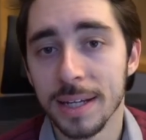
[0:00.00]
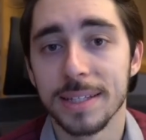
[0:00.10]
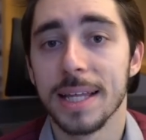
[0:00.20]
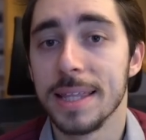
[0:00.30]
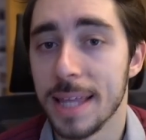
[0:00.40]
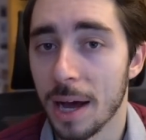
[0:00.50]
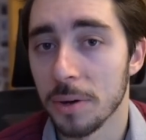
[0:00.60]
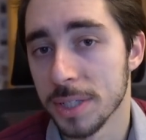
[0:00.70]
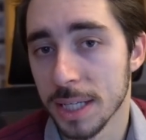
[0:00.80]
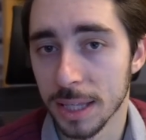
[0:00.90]

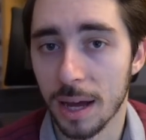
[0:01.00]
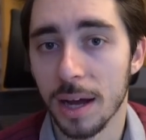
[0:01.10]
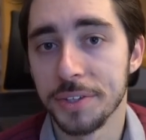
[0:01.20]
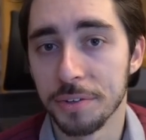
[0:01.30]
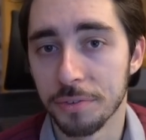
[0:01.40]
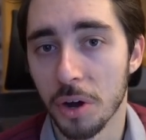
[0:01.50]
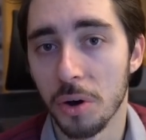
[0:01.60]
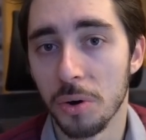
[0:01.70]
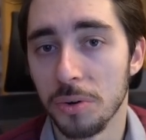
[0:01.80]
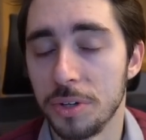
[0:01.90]
10,000 lines of
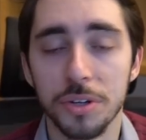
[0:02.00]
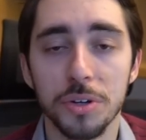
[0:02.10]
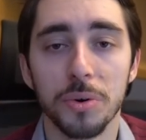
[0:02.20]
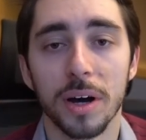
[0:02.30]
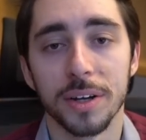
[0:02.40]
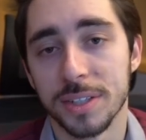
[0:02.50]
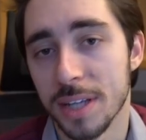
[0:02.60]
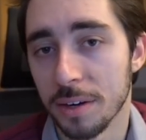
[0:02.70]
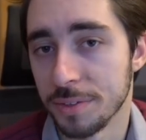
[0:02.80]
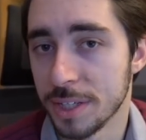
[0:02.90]
code to do a
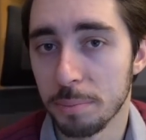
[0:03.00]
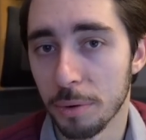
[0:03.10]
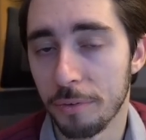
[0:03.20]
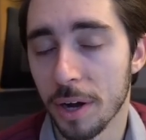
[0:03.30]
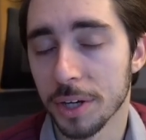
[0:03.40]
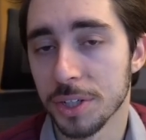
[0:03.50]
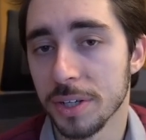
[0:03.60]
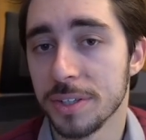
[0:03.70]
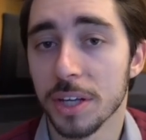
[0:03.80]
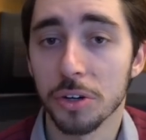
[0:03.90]
set of simple
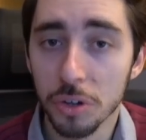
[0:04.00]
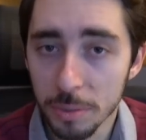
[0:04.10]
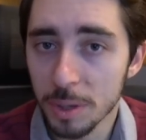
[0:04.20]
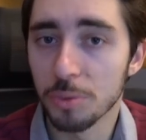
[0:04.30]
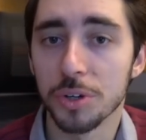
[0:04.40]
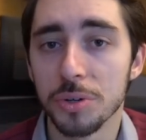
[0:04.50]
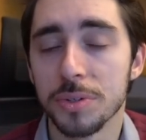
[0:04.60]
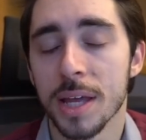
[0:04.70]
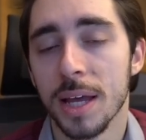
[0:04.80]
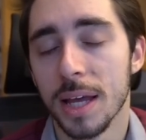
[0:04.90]
functions that could be
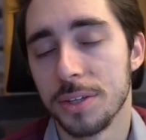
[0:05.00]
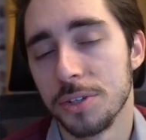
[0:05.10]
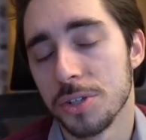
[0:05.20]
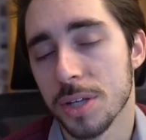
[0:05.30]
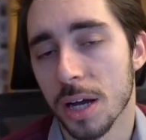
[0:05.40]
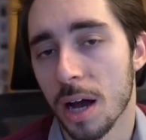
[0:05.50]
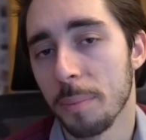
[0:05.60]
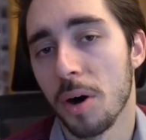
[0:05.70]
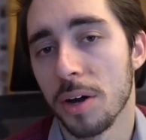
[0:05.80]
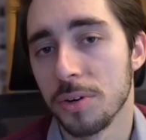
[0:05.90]
reduced into just a
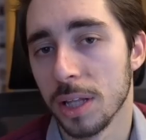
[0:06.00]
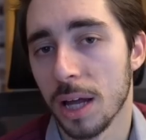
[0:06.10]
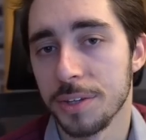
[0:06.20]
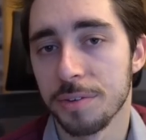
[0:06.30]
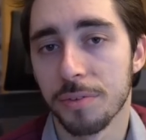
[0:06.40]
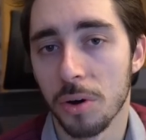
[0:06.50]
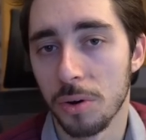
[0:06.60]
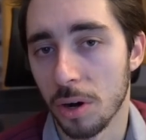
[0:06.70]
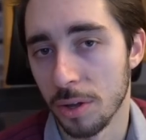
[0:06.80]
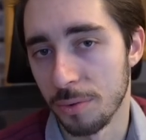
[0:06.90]
couple hundred lines of
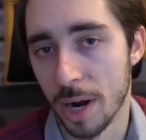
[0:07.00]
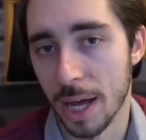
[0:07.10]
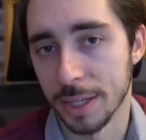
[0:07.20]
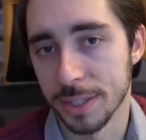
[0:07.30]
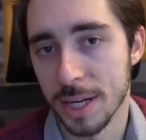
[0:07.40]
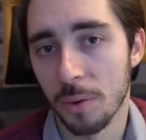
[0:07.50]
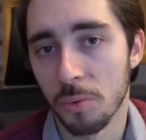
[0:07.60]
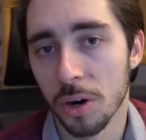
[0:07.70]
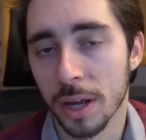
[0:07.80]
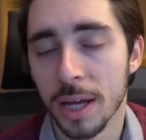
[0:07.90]
code on the Radix
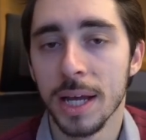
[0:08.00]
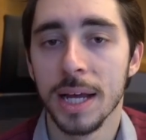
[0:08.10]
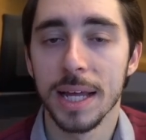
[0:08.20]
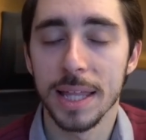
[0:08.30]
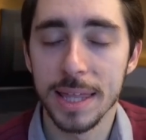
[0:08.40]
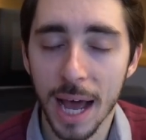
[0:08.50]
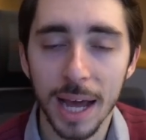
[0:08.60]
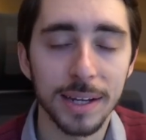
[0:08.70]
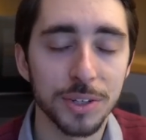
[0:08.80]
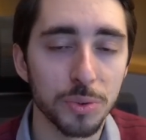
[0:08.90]
network,
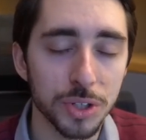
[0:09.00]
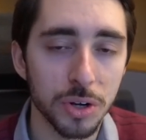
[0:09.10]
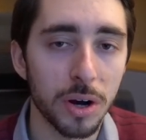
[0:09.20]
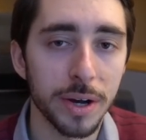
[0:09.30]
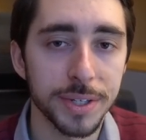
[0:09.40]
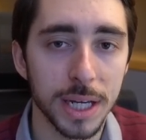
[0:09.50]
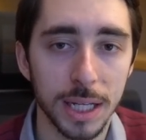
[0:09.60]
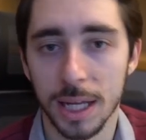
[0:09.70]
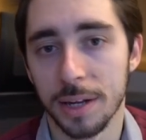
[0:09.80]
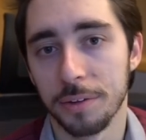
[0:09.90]
that is what's causing a
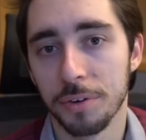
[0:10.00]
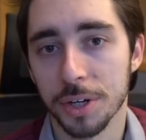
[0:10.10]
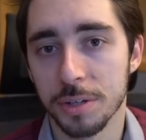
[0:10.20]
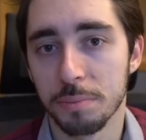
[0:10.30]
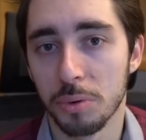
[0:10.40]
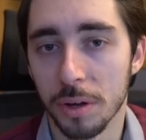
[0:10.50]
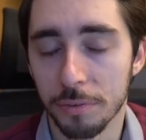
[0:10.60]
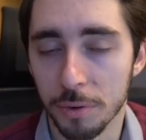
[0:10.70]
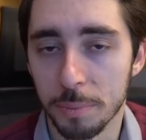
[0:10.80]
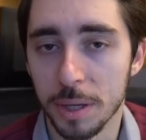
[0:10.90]
lot of the friction point
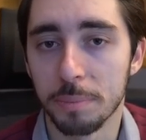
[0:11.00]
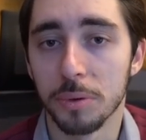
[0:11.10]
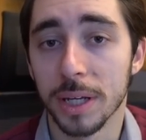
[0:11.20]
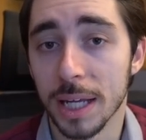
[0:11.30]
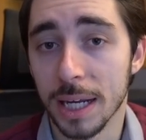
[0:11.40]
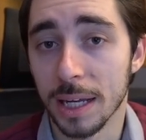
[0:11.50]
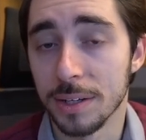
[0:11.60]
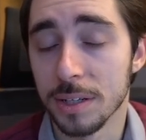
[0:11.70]
for people getting into